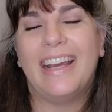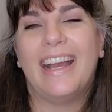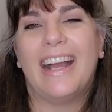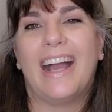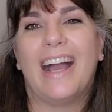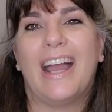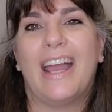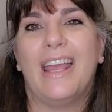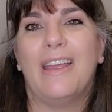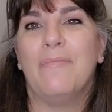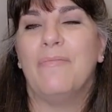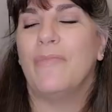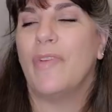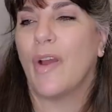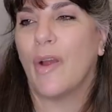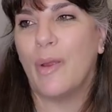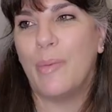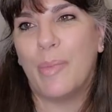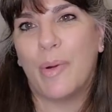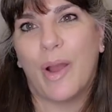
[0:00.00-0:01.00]
I'm
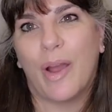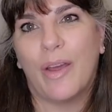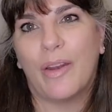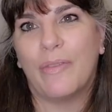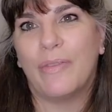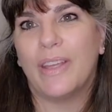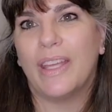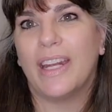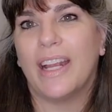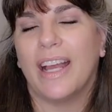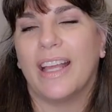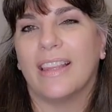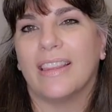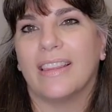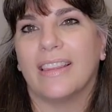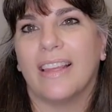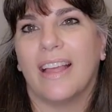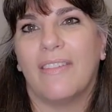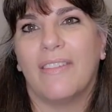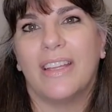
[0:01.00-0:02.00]
very proud of it. I
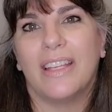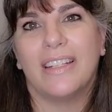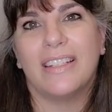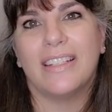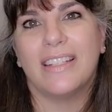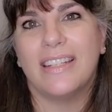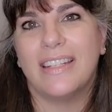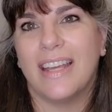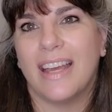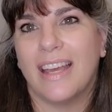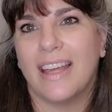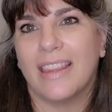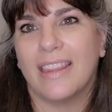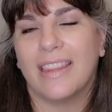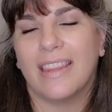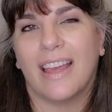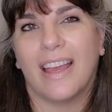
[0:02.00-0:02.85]
love it to death.